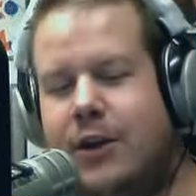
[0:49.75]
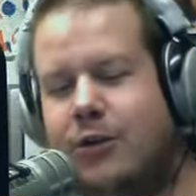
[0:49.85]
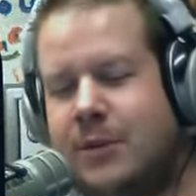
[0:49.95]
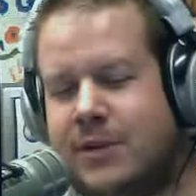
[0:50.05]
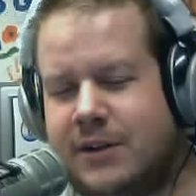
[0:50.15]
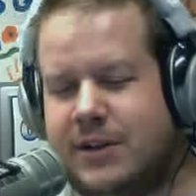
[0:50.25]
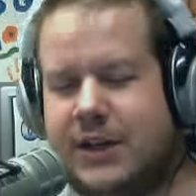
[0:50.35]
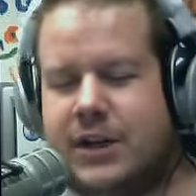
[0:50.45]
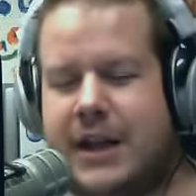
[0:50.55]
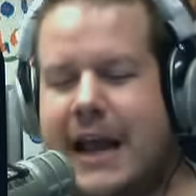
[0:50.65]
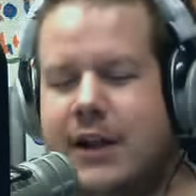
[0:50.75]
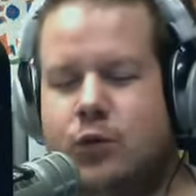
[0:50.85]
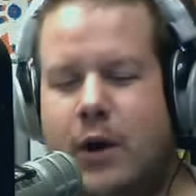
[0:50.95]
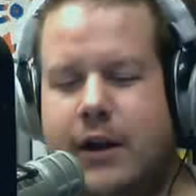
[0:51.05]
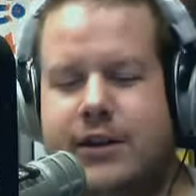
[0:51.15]
YouTube sensation
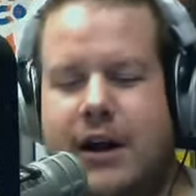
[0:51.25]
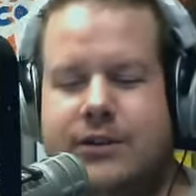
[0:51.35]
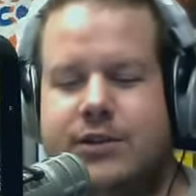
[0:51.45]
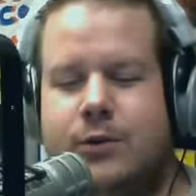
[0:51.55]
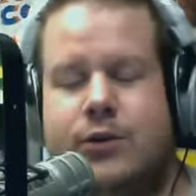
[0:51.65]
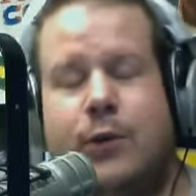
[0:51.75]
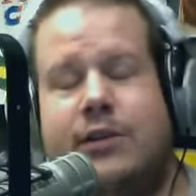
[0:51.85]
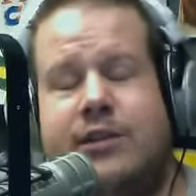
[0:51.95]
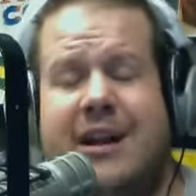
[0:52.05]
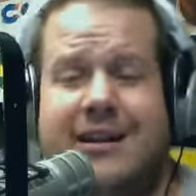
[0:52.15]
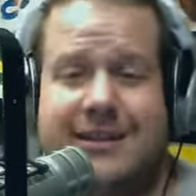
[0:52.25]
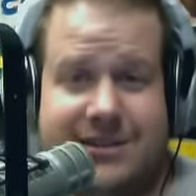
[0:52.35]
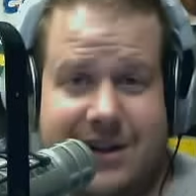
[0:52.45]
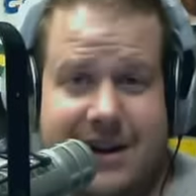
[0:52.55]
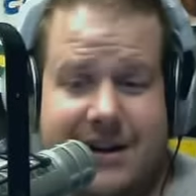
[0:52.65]
Antoine Dodson was arrested on
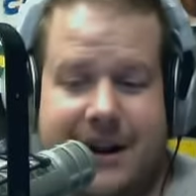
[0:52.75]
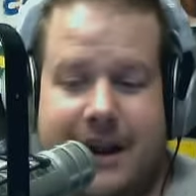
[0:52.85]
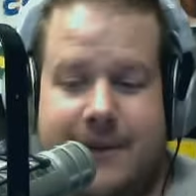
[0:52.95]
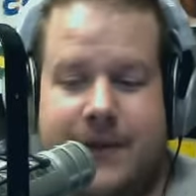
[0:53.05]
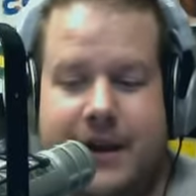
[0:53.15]
Sunday.